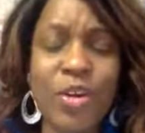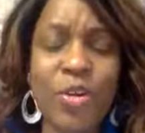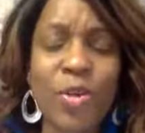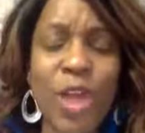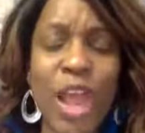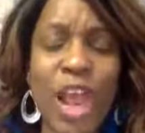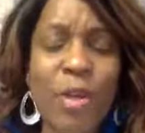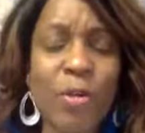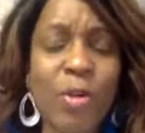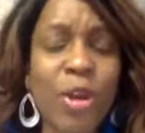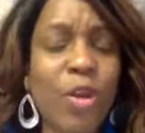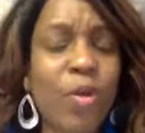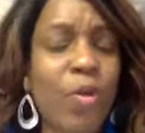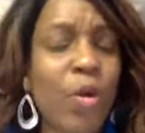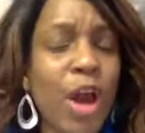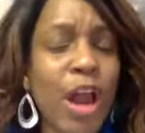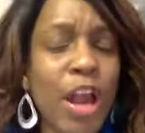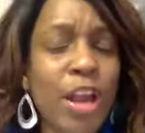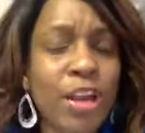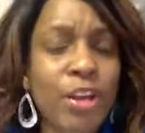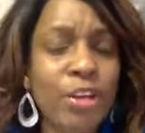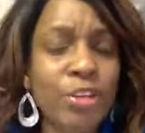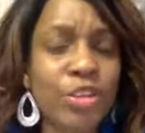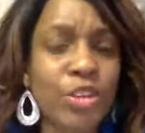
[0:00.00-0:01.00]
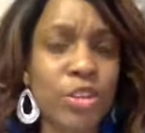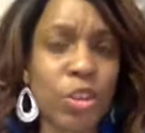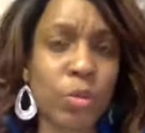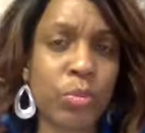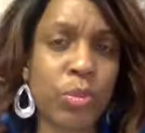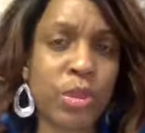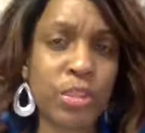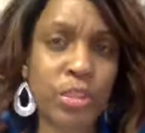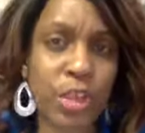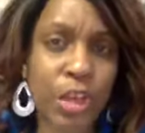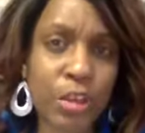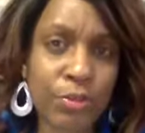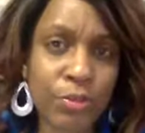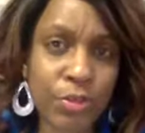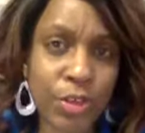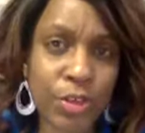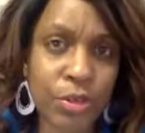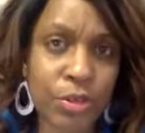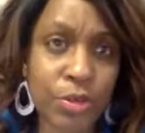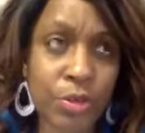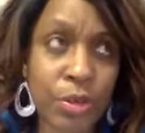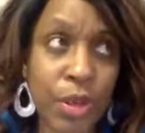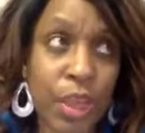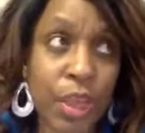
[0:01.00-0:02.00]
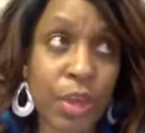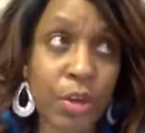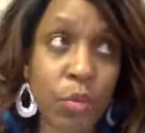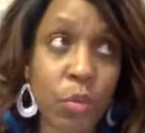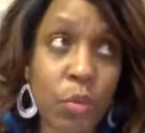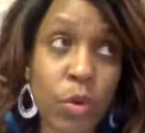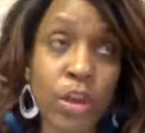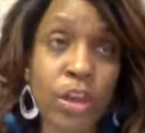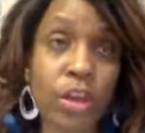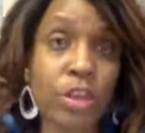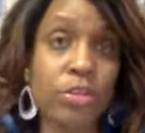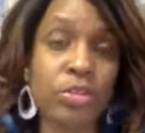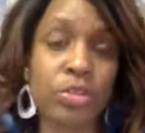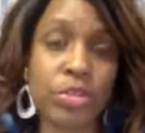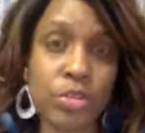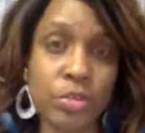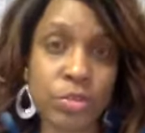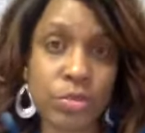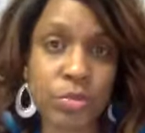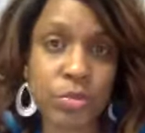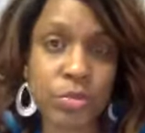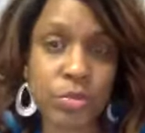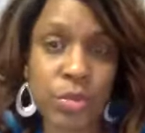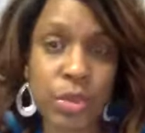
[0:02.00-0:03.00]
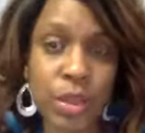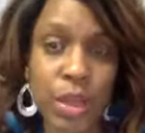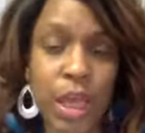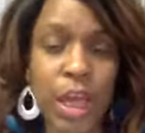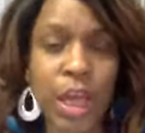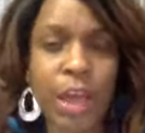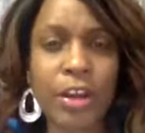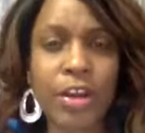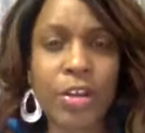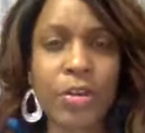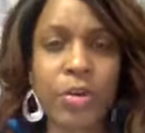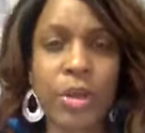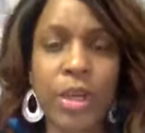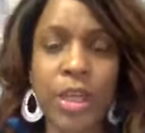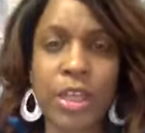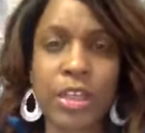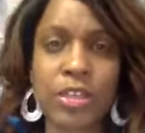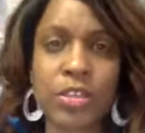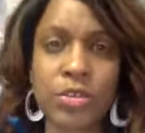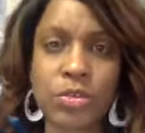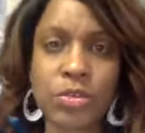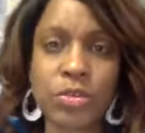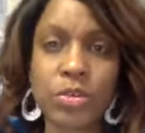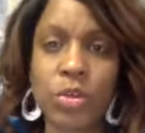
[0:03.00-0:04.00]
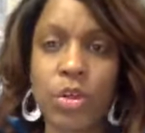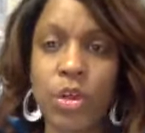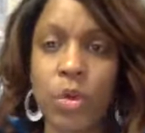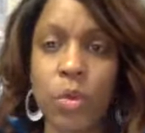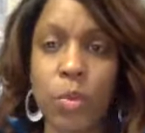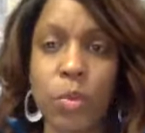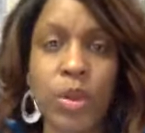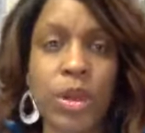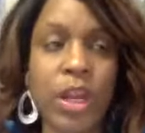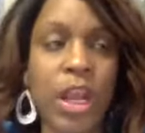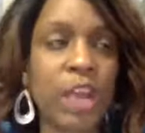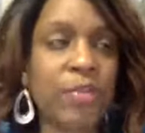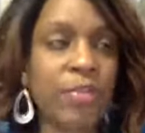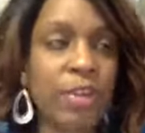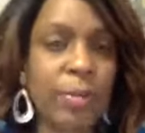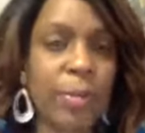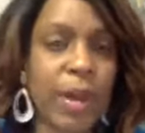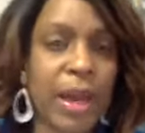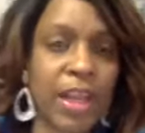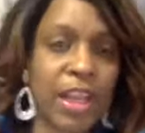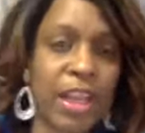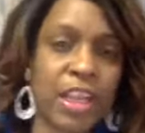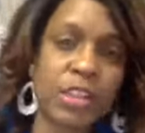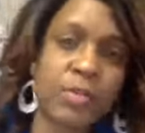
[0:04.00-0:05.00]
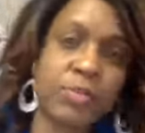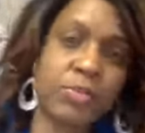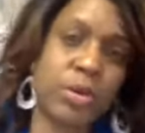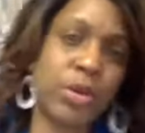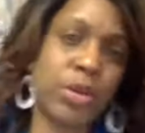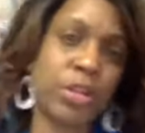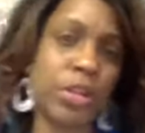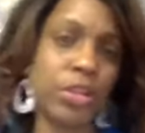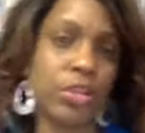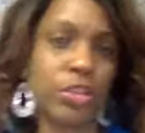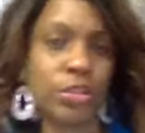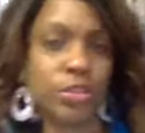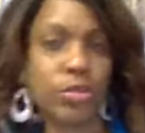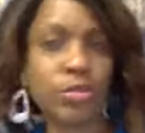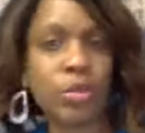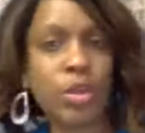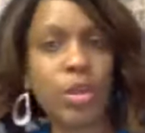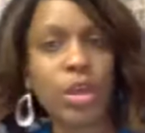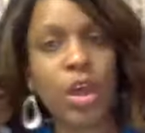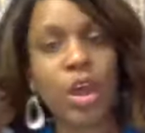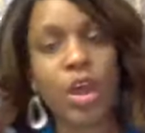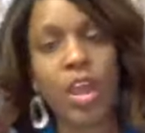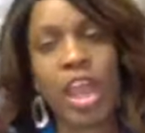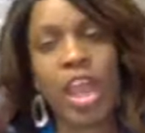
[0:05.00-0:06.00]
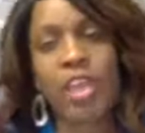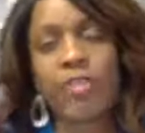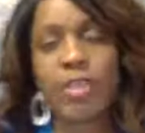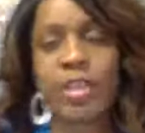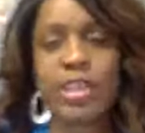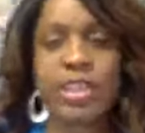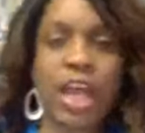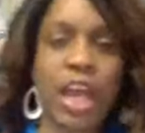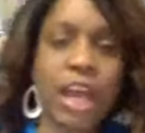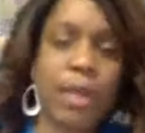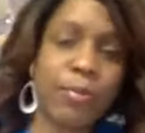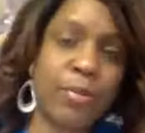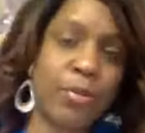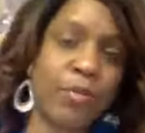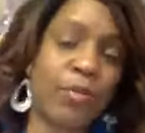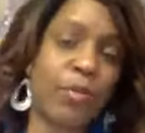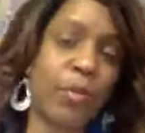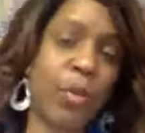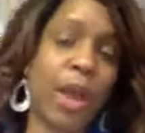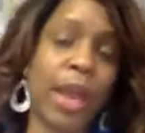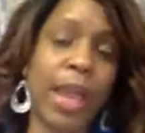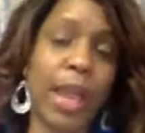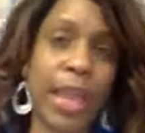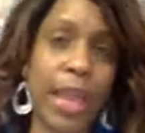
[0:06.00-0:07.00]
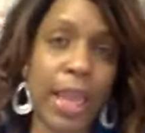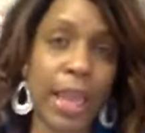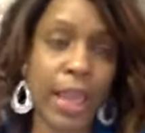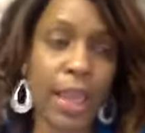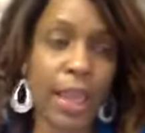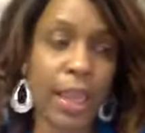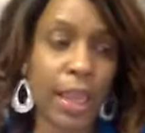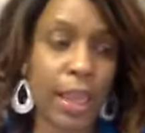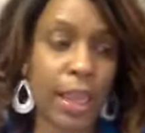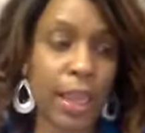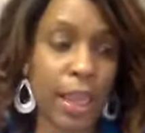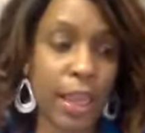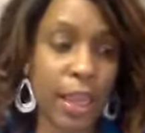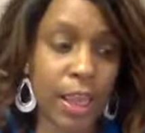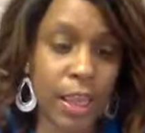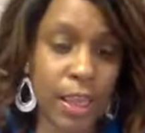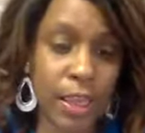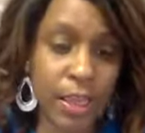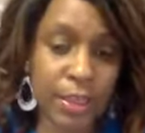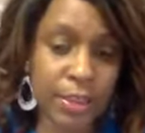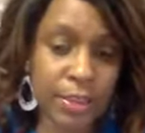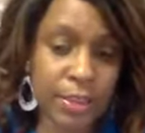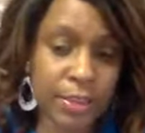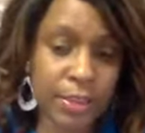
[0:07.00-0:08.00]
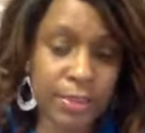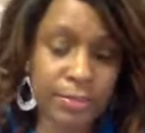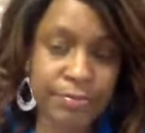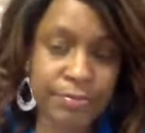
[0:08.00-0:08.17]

require so much of you. And what do you do? How do you handle when everybody is pulling you every type of way and